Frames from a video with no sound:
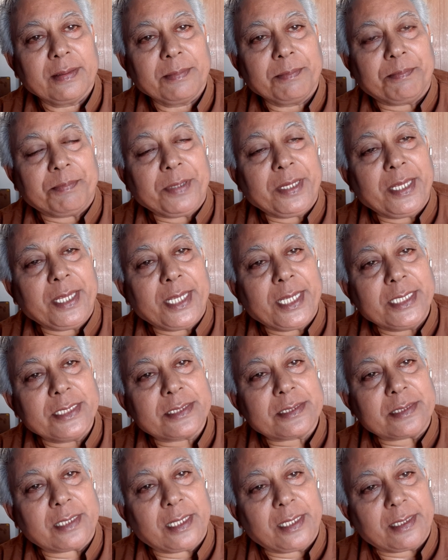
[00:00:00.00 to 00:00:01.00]
P
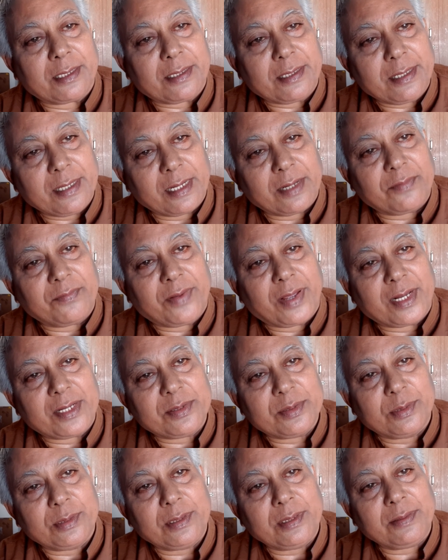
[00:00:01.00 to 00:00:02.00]
is a real
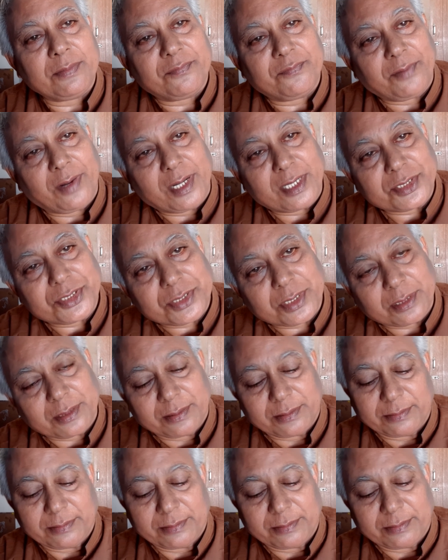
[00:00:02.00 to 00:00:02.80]
valued function